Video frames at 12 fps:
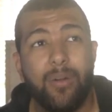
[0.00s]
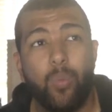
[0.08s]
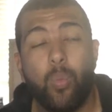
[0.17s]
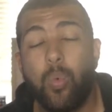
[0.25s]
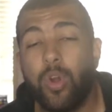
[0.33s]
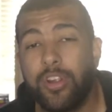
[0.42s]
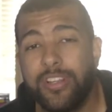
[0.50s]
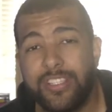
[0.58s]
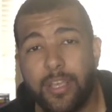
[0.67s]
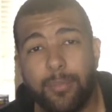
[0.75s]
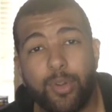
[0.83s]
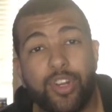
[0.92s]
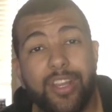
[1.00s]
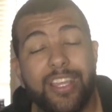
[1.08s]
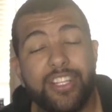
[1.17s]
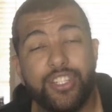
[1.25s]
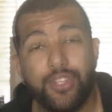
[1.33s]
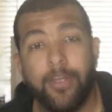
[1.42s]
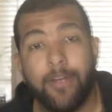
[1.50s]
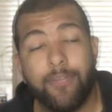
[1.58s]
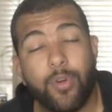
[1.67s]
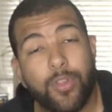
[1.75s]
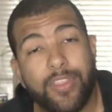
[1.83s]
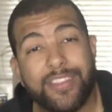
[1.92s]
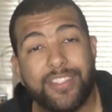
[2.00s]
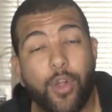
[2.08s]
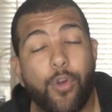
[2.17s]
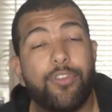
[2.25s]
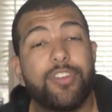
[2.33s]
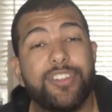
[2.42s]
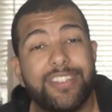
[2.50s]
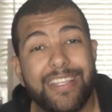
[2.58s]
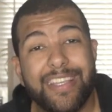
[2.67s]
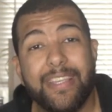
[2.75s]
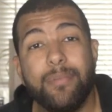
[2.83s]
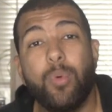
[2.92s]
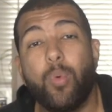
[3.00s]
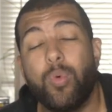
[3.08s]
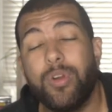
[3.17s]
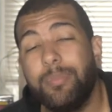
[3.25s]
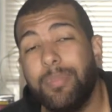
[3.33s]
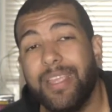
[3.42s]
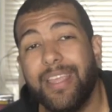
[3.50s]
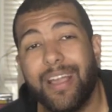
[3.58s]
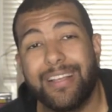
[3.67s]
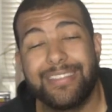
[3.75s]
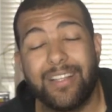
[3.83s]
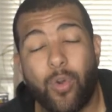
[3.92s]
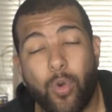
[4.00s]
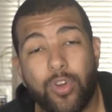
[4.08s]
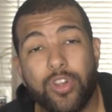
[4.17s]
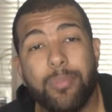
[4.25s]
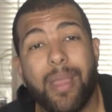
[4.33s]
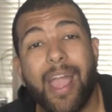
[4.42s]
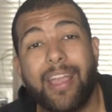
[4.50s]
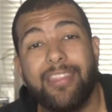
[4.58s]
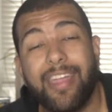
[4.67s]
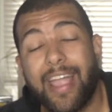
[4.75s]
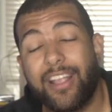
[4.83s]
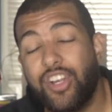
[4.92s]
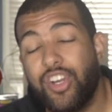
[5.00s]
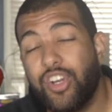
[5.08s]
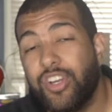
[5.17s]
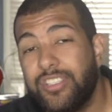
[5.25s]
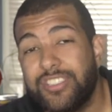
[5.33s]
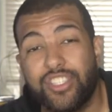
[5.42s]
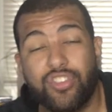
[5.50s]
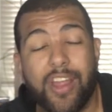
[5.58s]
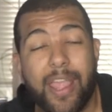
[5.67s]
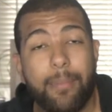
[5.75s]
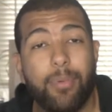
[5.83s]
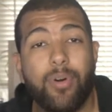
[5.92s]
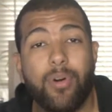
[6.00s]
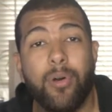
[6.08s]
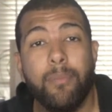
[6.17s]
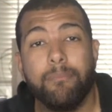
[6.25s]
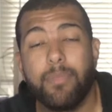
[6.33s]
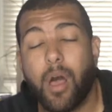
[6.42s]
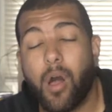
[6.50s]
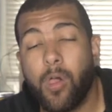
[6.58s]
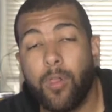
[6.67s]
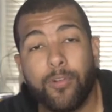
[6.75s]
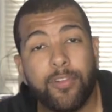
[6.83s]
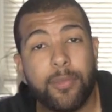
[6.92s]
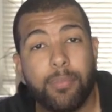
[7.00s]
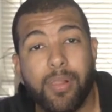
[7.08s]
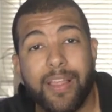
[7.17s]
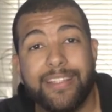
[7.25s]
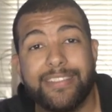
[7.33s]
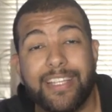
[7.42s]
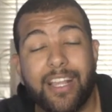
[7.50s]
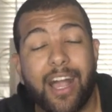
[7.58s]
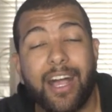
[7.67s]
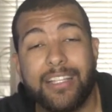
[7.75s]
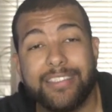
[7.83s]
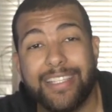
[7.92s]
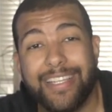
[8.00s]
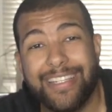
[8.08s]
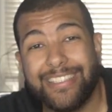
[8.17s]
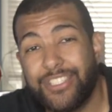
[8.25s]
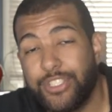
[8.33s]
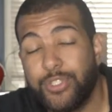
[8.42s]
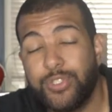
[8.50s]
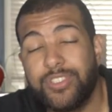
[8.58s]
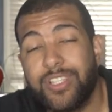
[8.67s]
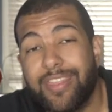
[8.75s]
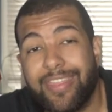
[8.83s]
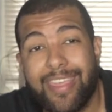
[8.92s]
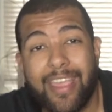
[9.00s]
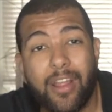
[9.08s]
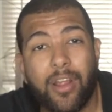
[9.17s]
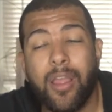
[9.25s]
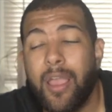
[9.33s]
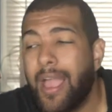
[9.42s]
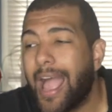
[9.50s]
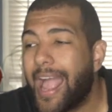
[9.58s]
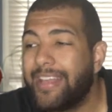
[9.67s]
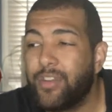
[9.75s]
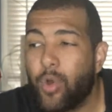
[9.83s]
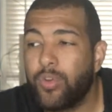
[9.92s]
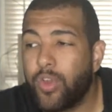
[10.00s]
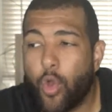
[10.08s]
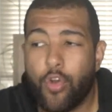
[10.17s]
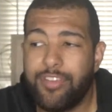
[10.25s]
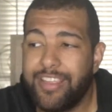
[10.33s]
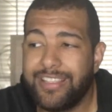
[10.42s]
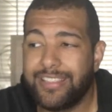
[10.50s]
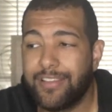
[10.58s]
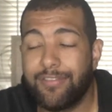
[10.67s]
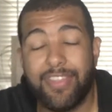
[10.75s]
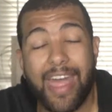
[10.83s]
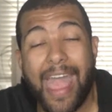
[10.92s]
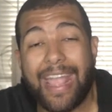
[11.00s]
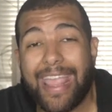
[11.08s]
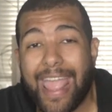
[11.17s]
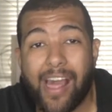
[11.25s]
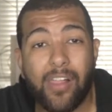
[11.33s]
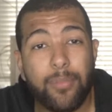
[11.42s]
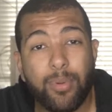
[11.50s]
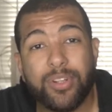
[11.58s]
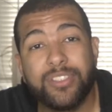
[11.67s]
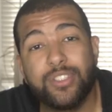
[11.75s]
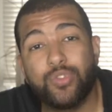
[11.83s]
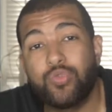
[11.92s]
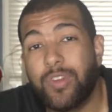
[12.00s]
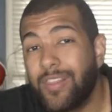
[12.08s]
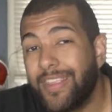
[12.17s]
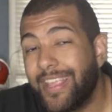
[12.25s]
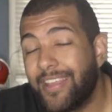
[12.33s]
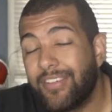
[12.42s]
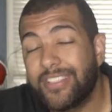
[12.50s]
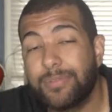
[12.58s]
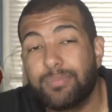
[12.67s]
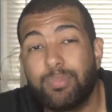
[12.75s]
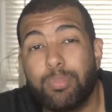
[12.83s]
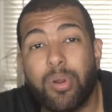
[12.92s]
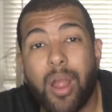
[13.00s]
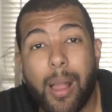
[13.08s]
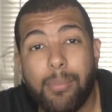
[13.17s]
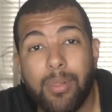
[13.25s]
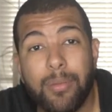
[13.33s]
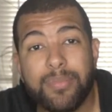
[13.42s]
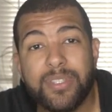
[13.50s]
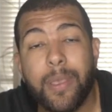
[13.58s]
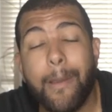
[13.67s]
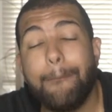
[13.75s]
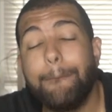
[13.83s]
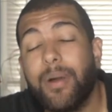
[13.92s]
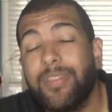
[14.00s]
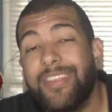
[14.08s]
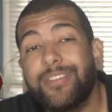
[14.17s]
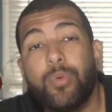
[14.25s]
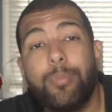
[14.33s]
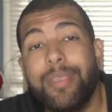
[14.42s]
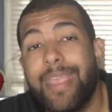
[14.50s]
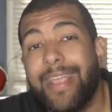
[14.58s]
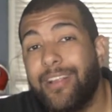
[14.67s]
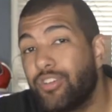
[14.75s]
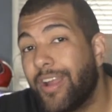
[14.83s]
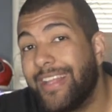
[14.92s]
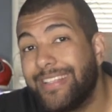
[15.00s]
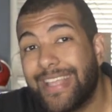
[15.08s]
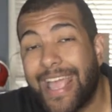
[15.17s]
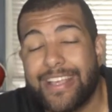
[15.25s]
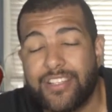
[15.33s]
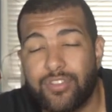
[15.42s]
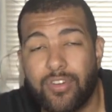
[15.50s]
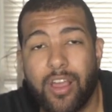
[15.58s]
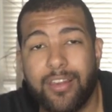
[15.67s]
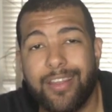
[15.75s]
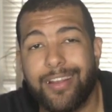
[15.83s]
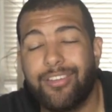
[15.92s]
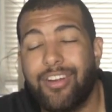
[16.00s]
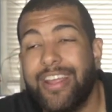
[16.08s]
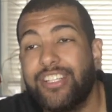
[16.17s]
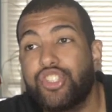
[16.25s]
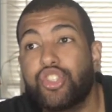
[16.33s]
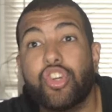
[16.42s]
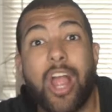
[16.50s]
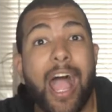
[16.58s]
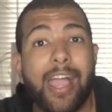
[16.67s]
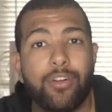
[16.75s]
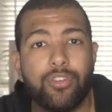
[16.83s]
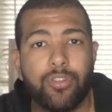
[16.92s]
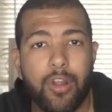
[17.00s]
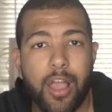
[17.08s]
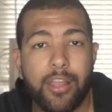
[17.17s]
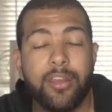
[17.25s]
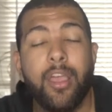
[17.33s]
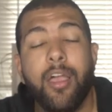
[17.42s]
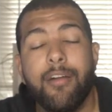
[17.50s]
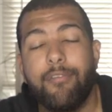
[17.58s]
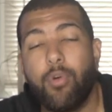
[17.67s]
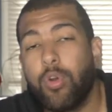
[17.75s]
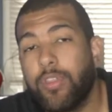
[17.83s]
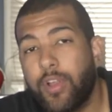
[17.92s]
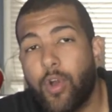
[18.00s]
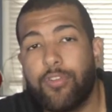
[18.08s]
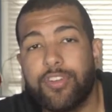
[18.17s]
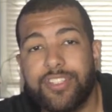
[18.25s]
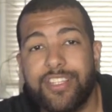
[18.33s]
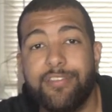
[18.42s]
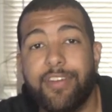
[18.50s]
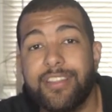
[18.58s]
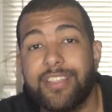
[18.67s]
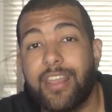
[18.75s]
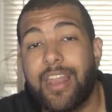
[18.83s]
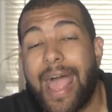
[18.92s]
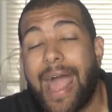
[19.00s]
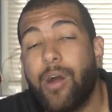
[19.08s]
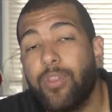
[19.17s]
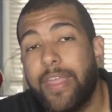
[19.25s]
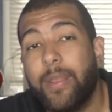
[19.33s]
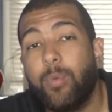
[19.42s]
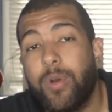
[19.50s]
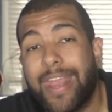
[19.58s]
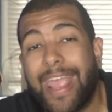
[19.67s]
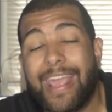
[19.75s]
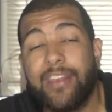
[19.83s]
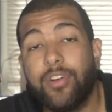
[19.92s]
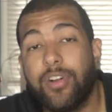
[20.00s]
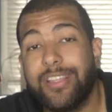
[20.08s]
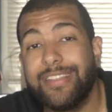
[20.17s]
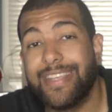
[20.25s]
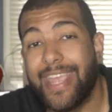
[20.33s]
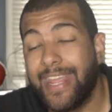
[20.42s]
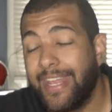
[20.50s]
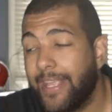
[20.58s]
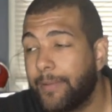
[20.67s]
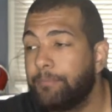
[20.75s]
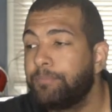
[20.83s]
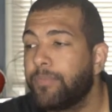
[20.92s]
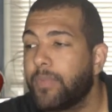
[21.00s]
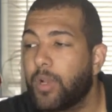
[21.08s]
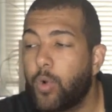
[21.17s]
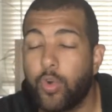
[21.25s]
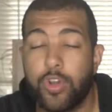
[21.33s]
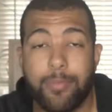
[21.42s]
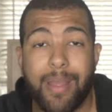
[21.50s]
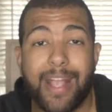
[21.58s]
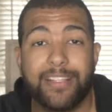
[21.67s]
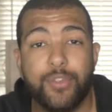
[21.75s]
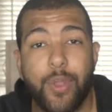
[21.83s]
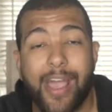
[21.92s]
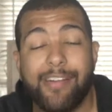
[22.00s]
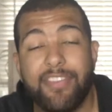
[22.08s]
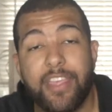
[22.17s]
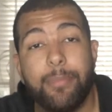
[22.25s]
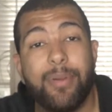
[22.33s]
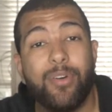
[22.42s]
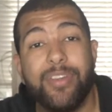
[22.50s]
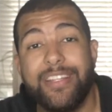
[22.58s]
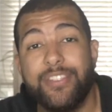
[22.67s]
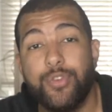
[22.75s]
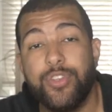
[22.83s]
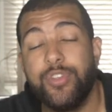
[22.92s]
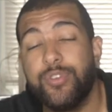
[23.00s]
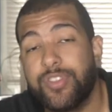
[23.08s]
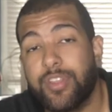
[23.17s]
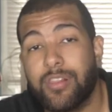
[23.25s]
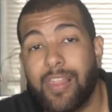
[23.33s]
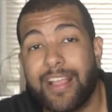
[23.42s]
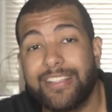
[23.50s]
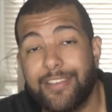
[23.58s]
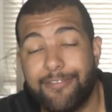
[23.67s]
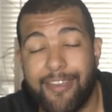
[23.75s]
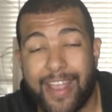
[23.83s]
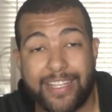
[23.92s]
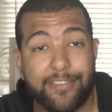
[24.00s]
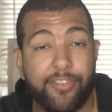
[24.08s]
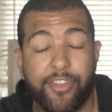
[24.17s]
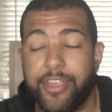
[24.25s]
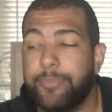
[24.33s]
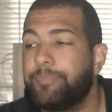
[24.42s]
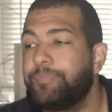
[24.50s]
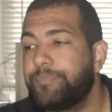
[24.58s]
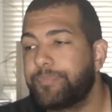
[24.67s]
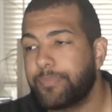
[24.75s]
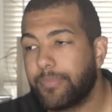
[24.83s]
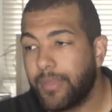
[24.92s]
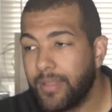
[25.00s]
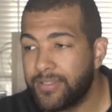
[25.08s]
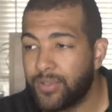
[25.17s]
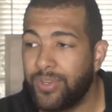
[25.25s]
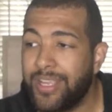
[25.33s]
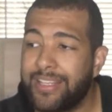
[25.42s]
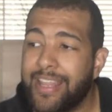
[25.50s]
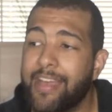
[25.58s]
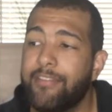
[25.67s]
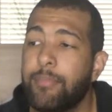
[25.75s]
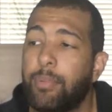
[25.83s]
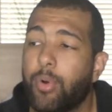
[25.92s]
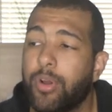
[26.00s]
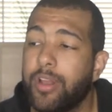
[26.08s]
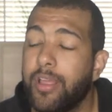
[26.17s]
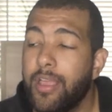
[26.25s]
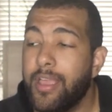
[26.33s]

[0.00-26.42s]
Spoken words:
worrisome or an issue for this Gophers team would be a quarterback that could scramble all over the place and cause issues there. I don't know if he is of that caliber to really give us problems, but this will be a great test run, a great trial run for the Gophers defense on how they would handle containing quarterbacks who have the ability to use their legs effectively. So Nick Davenport